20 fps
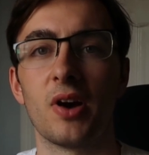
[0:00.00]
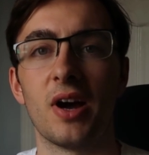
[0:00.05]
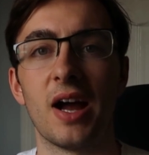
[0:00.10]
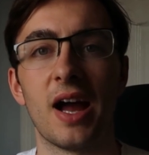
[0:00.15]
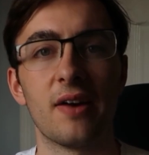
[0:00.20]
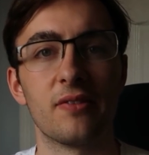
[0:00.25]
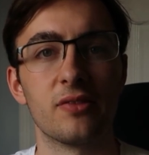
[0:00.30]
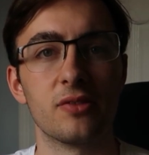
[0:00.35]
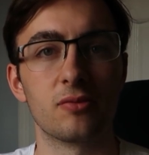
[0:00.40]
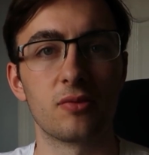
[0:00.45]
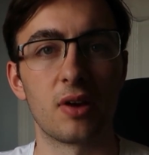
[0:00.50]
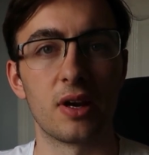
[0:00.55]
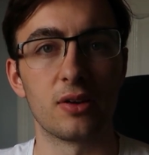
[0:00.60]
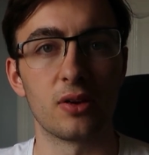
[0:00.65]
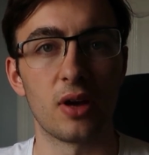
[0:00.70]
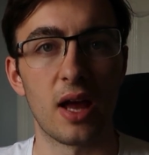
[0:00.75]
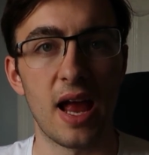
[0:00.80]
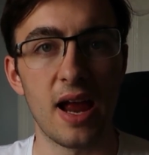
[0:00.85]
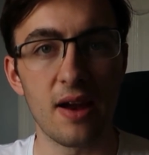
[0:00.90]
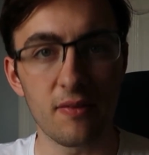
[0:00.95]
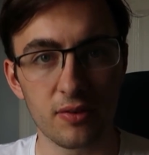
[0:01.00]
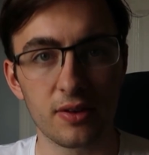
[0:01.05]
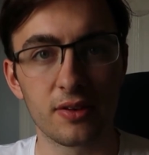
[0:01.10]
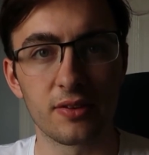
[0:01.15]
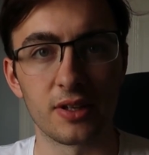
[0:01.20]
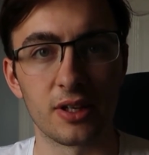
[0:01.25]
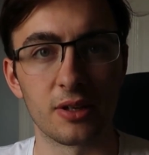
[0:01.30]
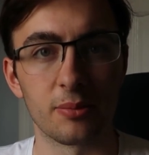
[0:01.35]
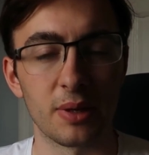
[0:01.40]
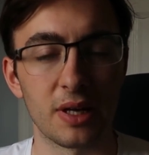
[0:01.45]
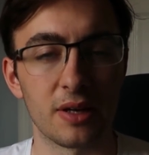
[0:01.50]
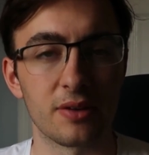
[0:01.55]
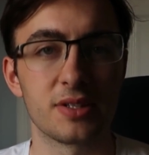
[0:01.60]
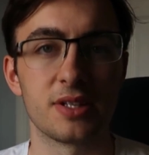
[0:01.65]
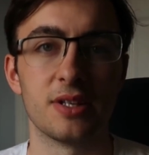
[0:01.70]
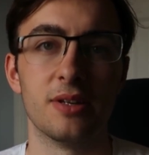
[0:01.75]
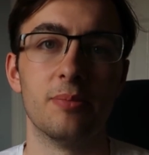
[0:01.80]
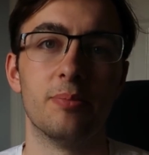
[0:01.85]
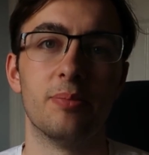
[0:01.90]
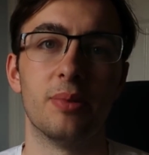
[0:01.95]
I haven't read everything
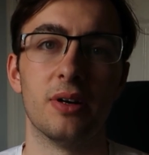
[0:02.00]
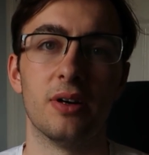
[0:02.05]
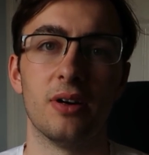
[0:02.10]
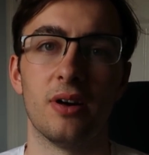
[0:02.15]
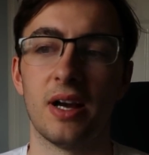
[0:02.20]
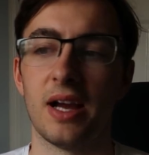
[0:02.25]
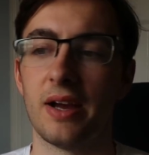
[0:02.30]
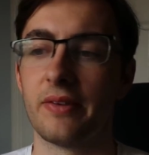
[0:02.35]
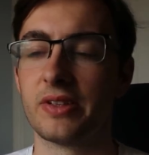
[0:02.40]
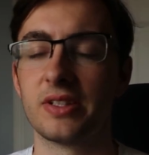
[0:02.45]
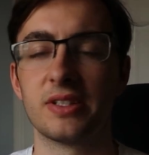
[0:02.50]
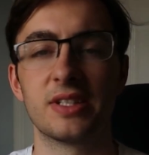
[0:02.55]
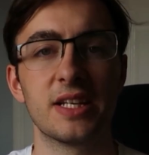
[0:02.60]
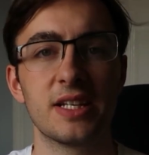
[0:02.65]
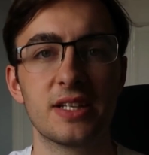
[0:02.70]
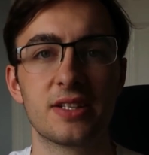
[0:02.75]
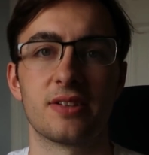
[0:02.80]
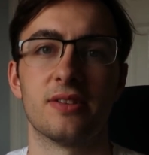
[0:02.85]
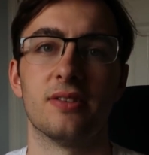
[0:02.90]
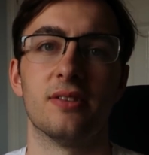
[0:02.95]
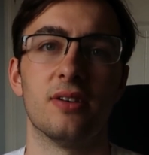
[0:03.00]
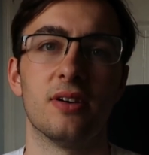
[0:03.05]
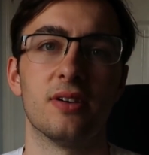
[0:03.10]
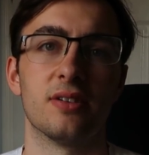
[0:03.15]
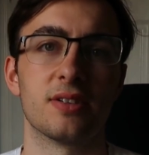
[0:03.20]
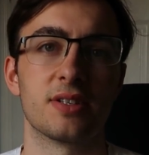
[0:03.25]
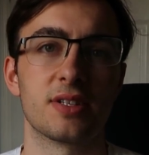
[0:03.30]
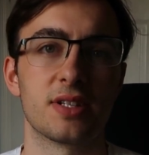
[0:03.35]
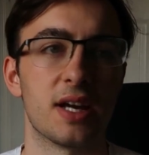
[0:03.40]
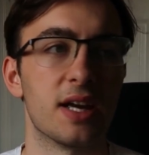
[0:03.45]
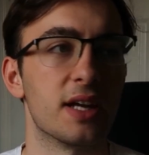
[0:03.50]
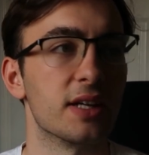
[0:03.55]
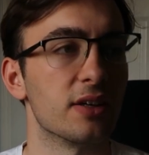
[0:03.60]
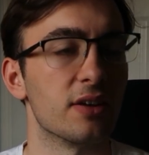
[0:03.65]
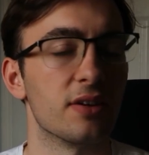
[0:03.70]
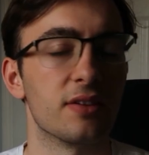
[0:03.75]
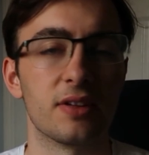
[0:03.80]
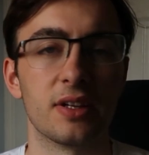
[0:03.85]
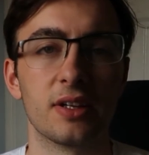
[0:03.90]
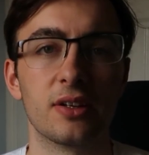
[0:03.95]
about it, but I have a decent
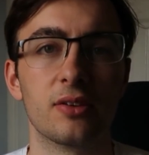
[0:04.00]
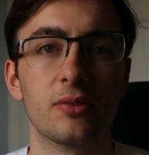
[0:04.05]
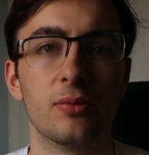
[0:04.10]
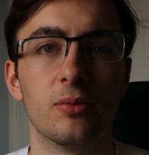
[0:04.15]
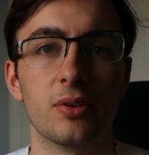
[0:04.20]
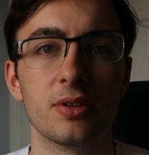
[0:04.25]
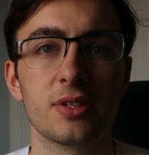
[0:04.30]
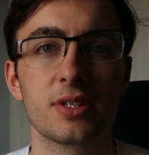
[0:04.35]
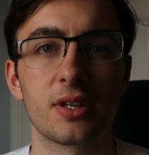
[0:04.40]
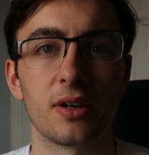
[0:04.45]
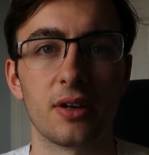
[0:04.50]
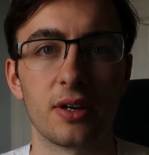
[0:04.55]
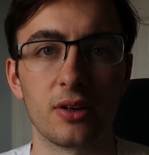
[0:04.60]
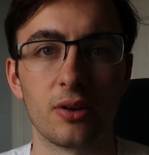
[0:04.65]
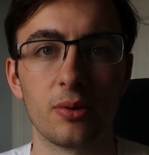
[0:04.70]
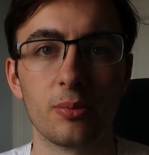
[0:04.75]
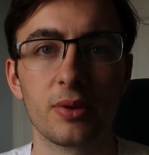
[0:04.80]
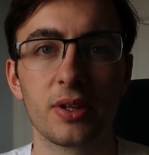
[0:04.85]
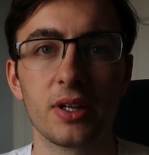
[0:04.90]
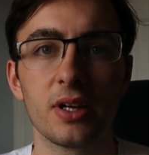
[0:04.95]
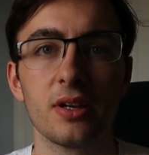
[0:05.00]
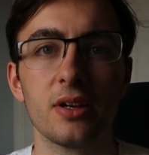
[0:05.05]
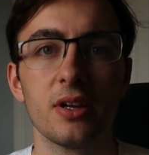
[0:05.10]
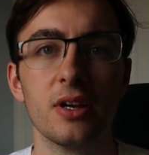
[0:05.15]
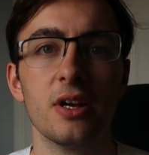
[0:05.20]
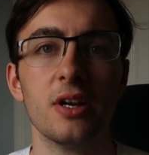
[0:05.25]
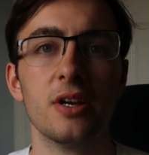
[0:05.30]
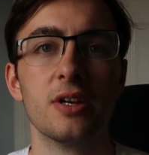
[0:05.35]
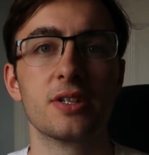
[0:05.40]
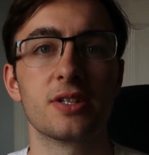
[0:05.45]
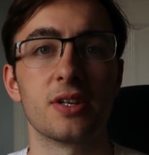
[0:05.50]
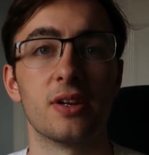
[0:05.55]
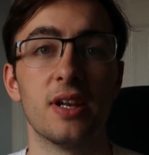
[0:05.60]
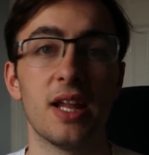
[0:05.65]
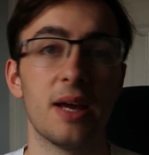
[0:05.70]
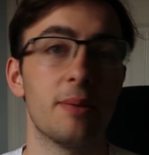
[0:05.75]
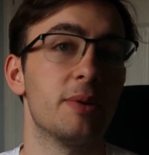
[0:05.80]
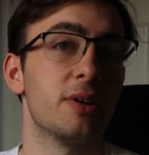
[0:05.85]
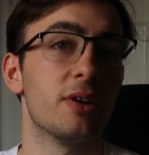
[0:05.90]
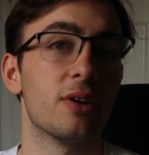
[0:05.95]
understanding, I think, of what's going on with it. So
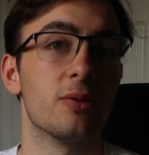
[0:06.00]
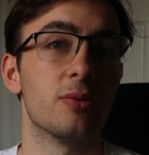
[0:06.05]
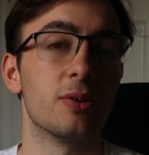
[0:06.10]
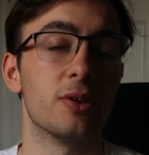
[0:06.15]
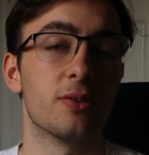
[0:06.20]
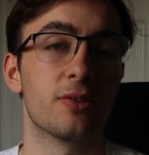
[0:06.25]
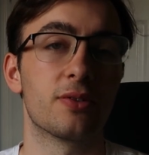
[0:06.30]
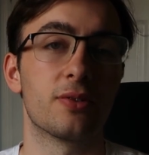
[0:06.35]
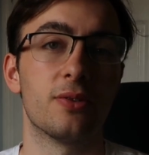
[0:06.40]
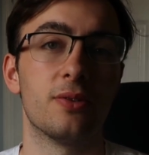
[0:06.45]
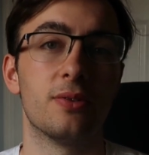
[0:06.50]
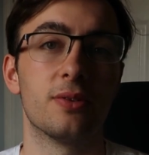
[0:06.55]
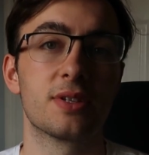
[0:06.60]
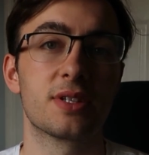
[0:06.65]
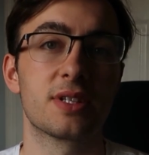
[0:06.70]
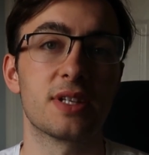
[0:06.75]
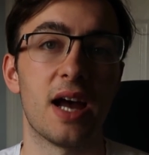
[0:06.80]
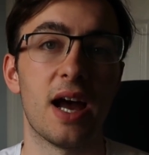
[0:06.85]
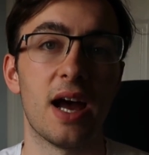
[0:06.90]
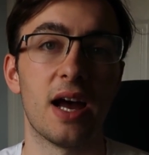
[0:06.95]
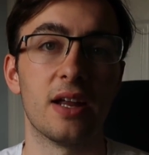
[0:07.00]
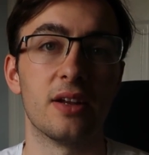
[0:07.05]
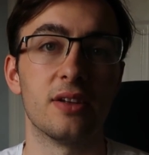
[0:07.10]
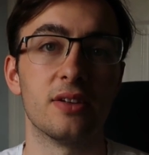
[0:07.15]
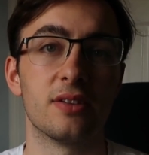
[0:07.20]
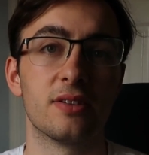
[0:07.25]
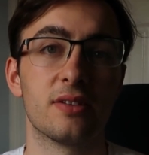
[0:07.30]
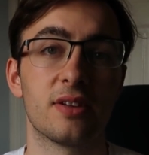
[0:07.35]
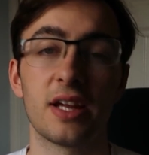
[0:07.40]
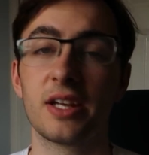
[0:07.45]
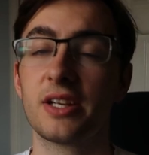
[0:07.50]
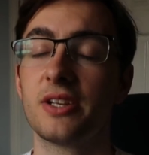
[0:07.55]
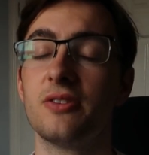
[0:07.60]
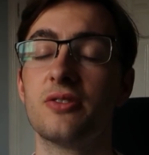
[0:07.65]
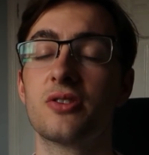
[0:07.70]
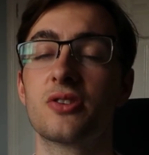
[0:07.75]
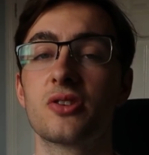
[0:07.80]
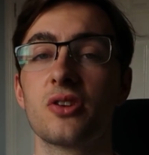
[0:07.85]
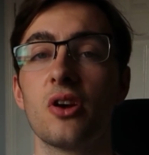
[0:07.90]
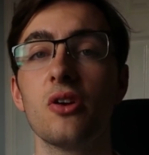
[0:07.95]
let me know your thoughts, and thank
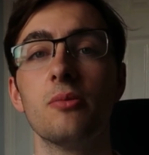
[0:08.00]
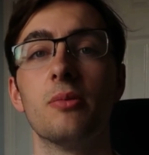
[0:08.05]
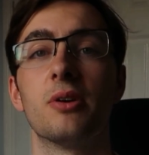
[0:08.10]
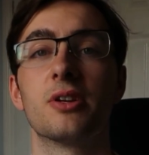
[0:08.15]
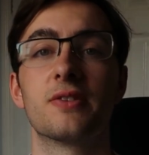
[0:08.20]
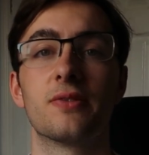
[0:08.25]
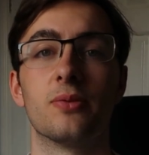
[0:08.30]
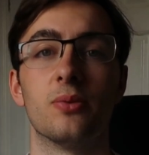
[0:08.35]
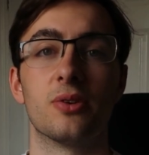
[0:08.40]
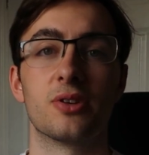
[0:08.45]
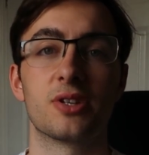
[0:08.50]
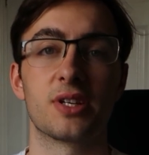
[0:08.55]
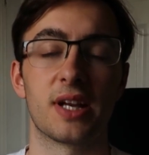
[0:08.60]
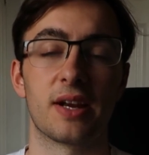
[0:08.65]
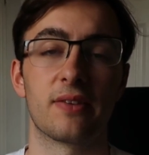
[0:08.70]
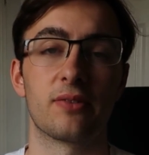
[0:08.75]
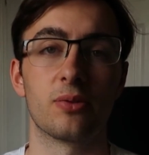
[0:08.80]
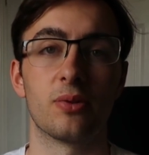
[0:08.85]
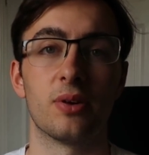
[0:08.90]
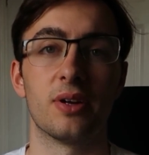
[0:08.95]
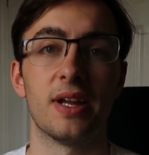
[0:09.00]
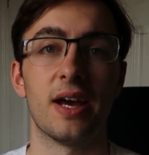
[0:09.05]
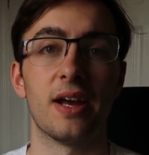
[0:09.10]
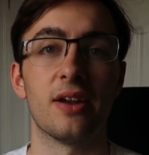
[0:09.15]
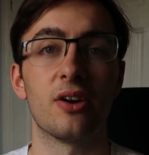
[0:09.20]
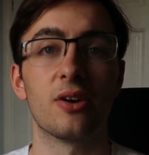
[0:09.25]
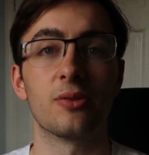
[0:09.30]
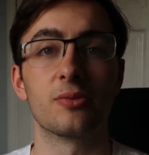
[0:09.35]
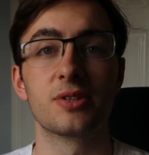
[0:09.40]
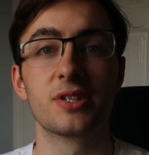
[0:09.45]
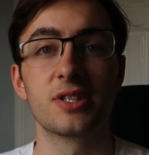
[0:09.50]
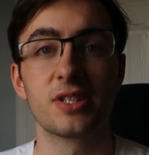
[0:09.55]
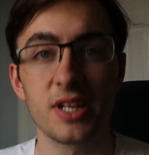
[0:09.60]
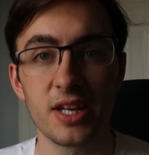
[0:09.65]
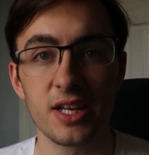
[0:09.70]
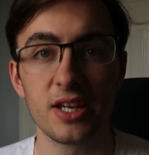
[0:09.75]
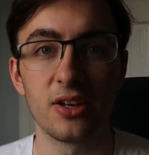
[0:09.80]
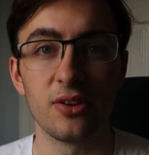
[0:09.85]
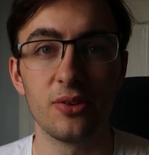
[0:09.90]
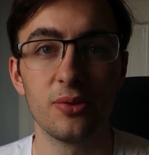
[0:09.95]
you so much for watching, everyone, and I will
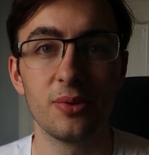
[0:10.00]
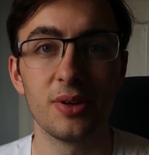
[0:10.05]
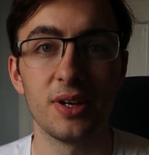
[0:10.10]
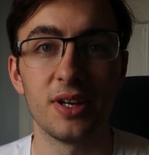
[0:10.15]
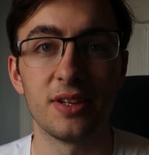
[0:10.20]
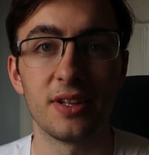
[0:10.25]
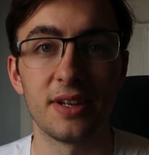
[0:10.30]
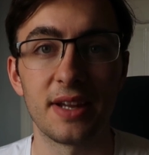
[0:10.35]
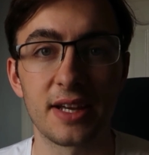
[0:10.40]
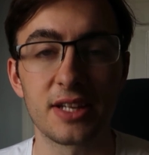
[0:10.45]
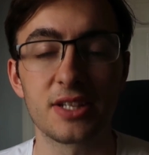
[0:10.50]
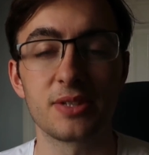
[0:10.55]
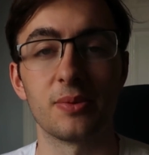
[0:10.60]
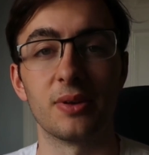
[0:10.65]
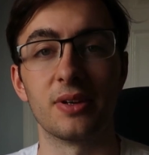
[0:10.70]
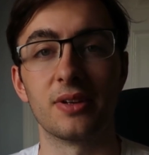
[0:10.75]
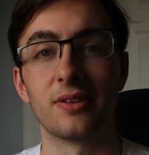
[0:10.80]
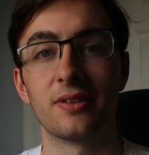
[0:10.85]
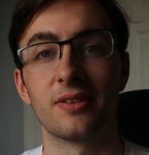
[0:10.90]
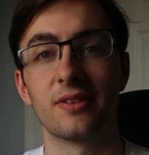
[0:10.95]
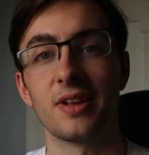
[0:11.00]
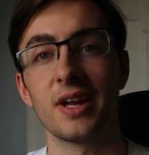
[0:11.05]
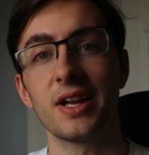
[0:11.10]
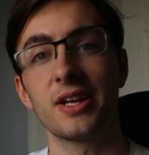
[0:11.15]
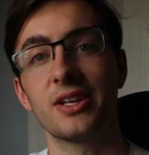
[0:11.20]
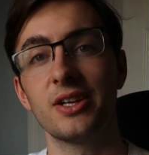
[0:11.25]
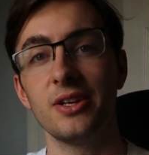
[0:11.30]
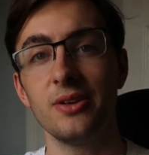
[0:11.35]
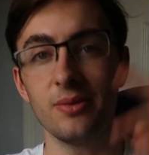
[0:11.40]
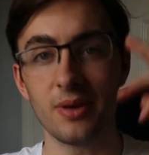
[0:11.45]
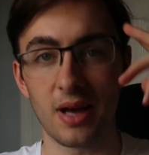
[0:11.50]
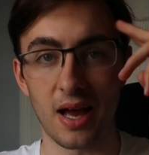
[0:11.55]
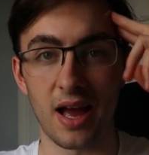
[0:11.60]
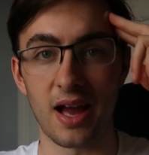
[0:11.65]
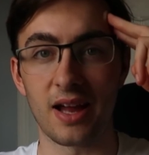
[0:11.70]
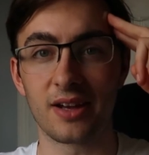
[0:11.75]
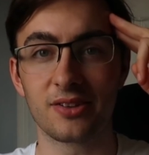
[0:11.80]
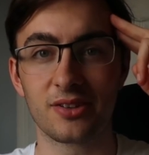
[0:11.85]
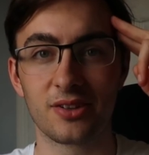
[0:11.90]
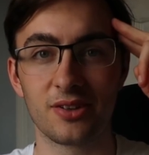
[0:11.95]
see you in the next one. Thank you,
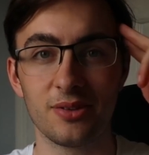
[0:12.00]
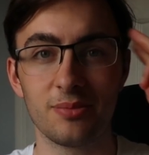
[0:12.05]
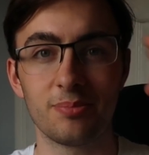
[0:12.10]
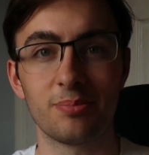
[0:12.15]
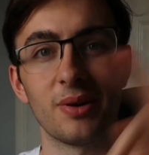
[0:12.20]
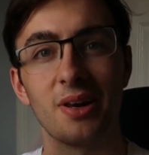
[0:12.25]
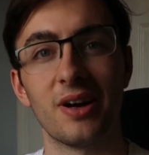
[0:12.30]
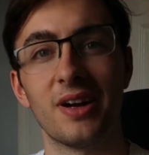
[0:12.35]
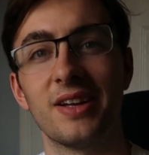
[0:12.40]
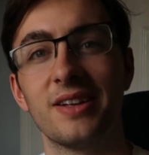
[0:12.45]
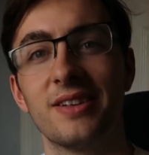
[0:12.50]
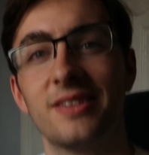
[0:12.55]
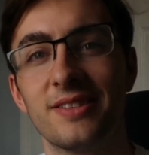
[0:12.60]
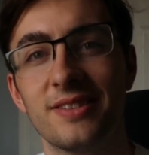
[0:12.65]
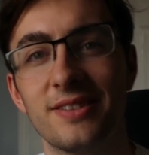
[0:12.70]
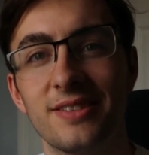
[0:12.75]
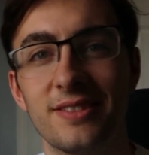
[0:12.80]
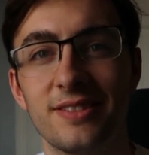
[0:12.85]
and goodbye.